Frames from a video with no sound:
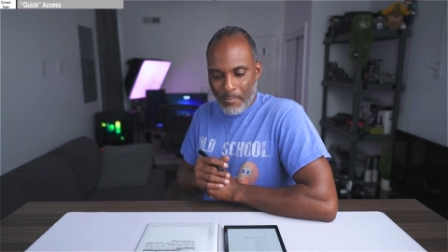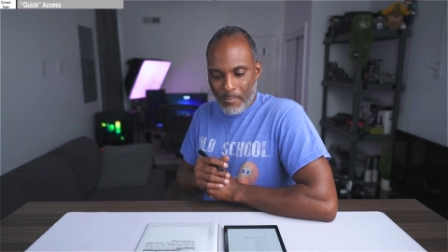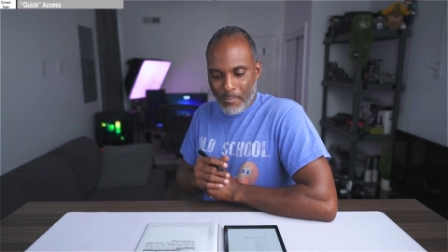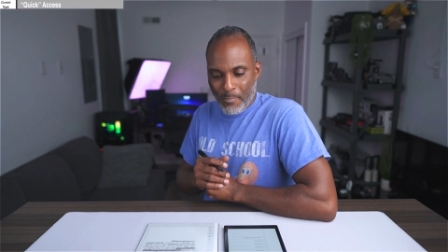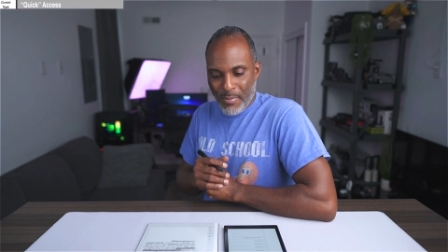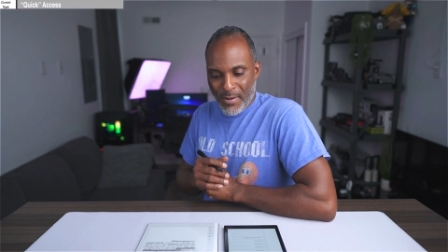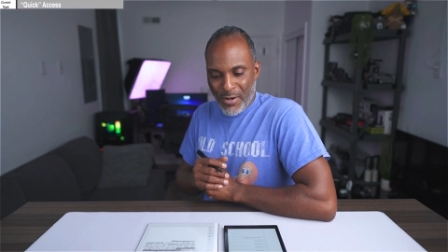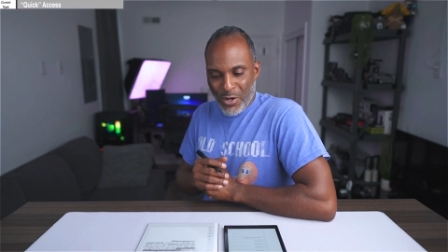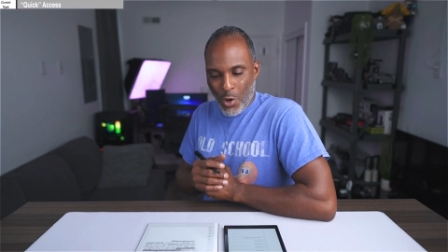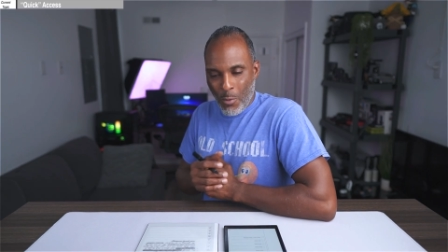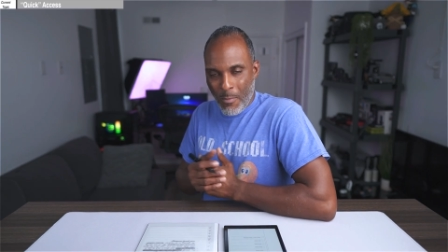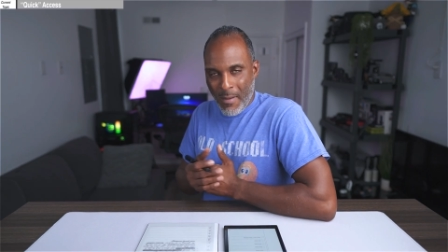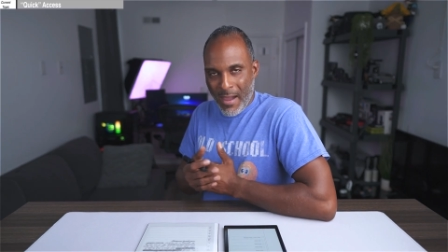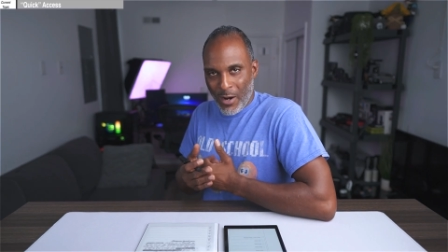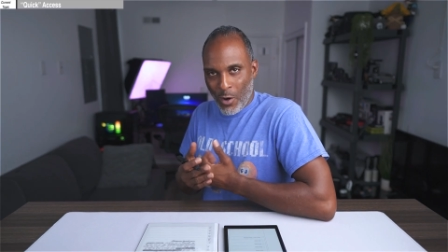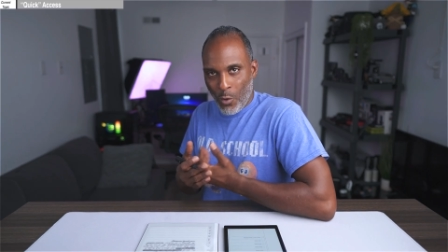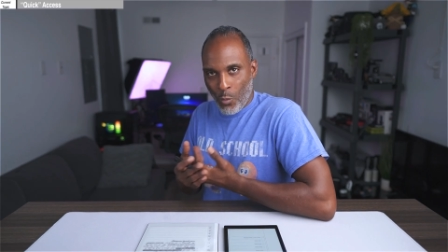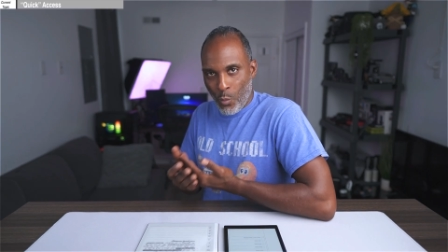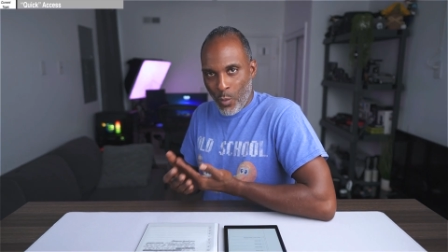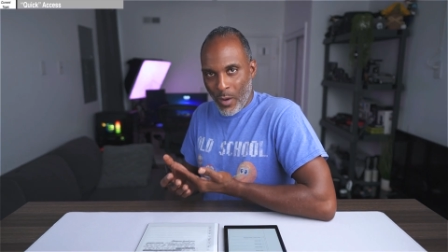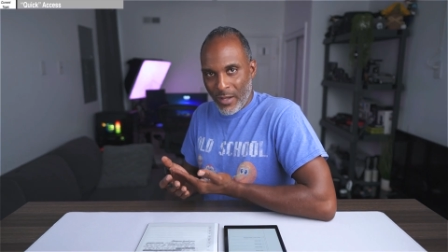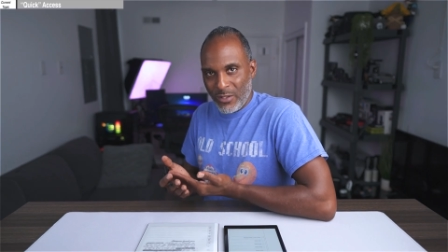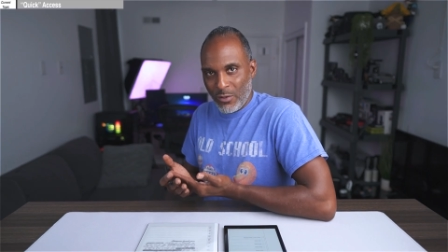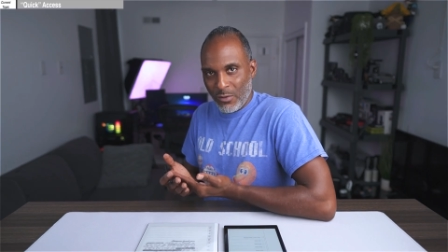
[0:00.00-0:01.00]
But no matter
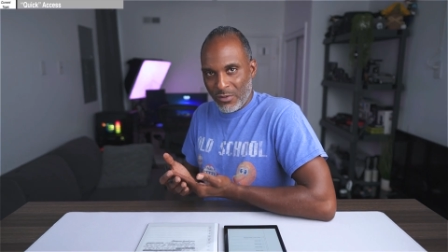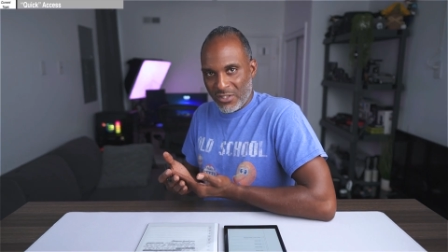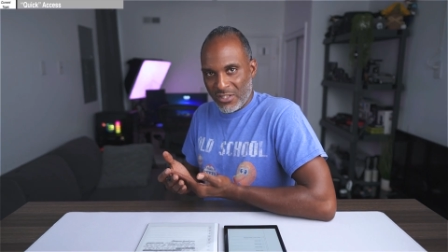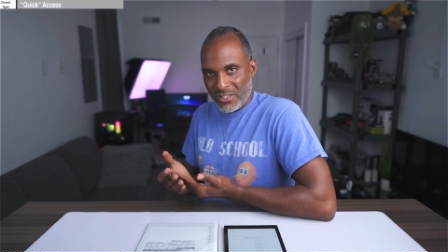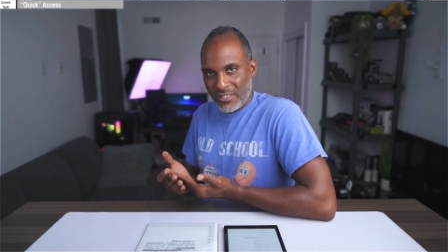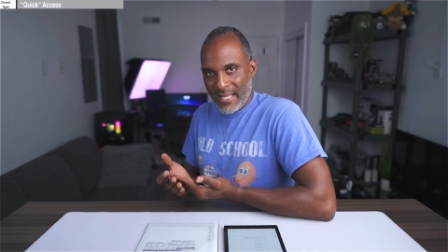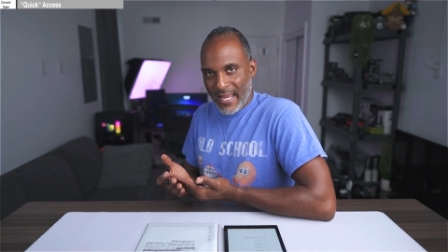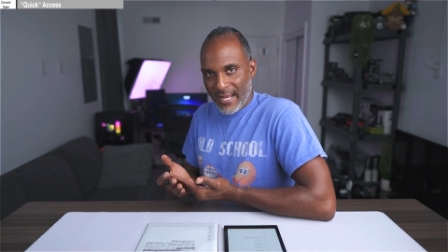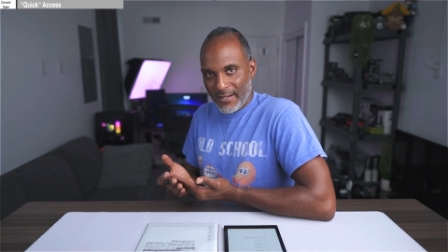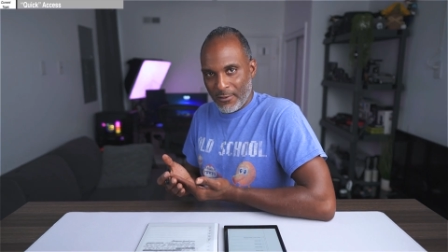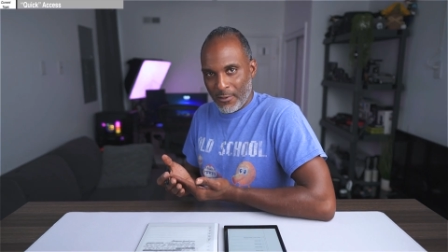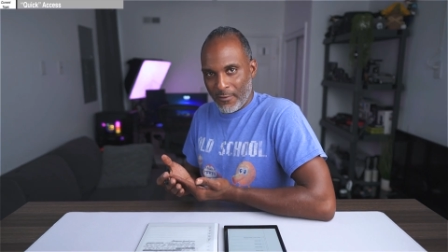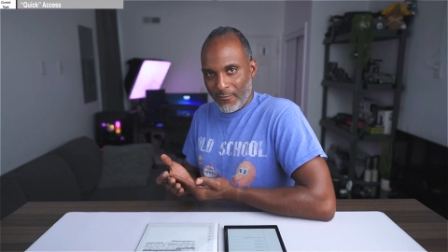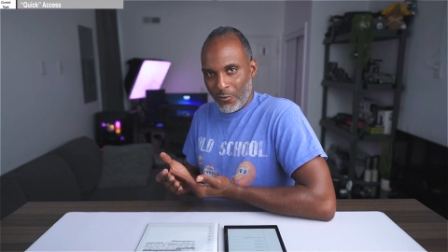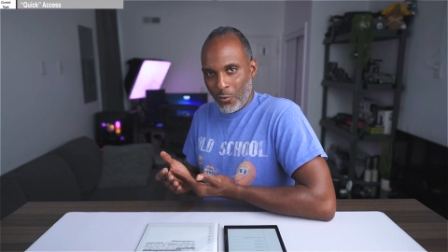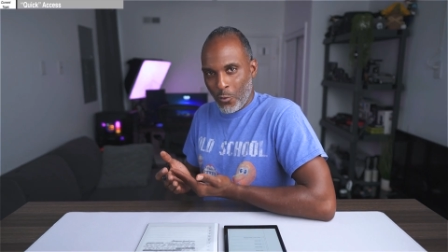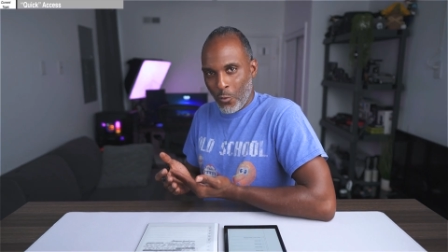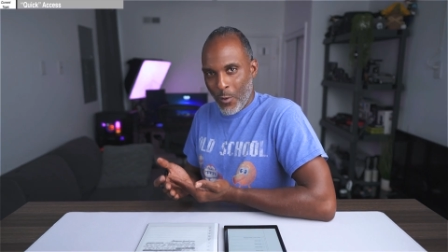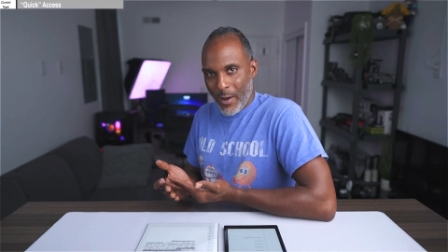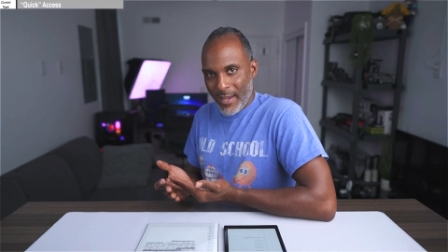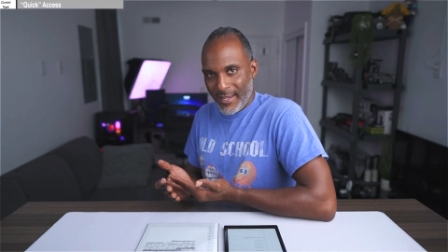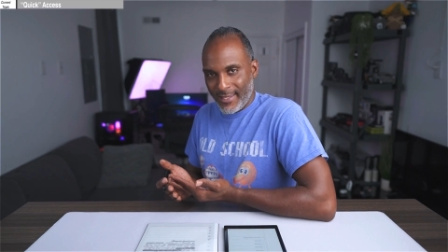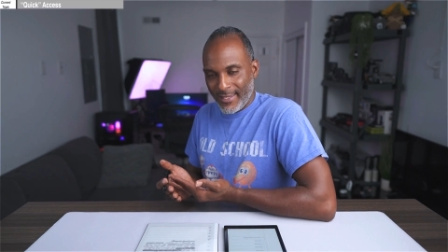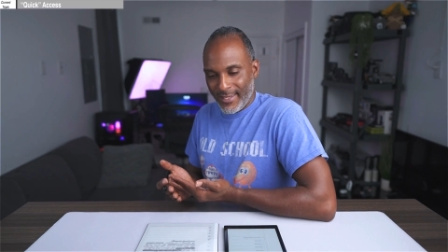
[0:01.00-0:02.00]
what your standard of
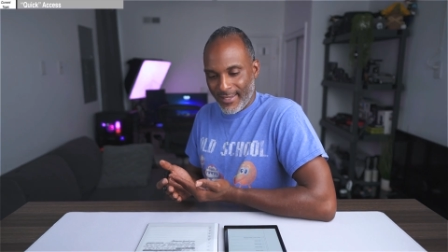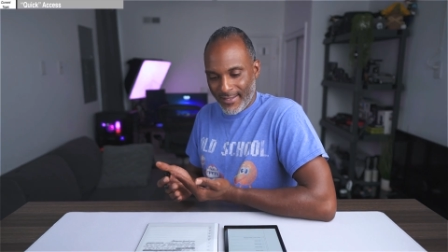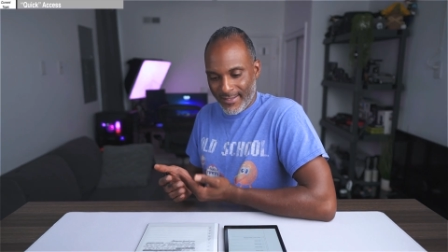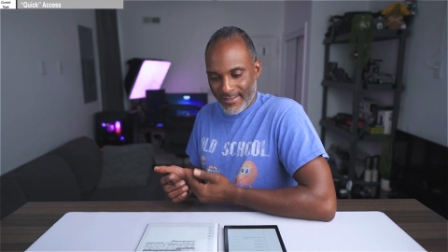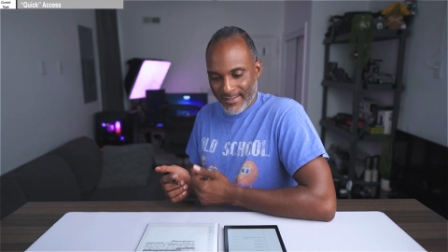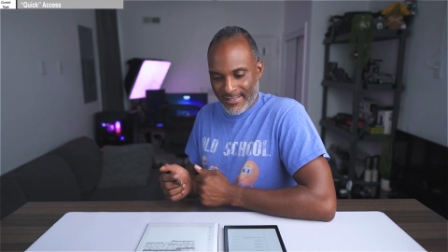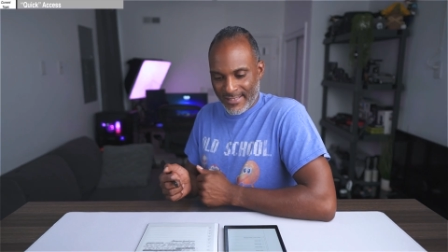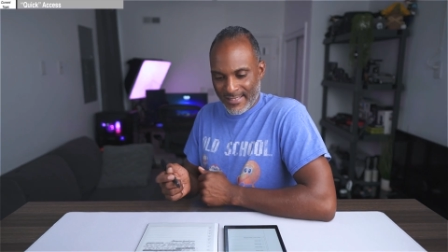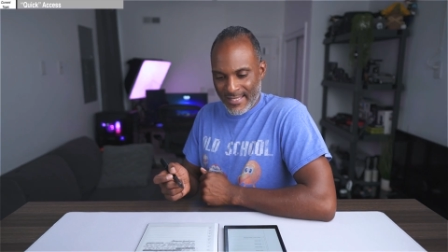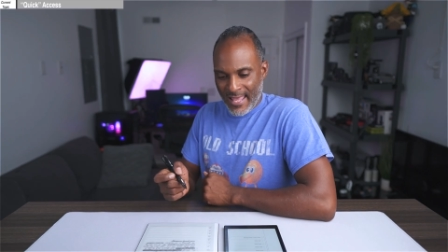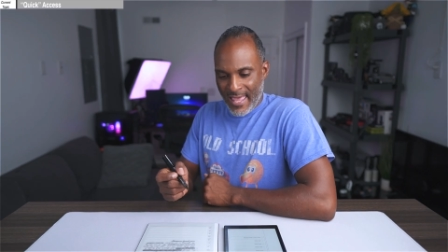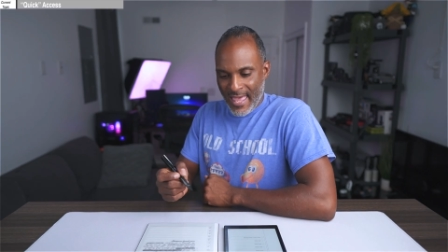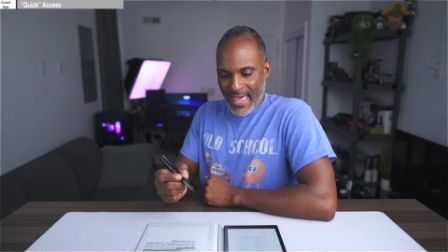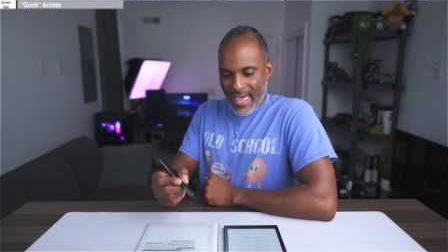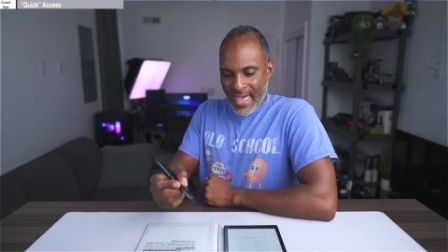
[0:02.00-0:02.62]
quick is,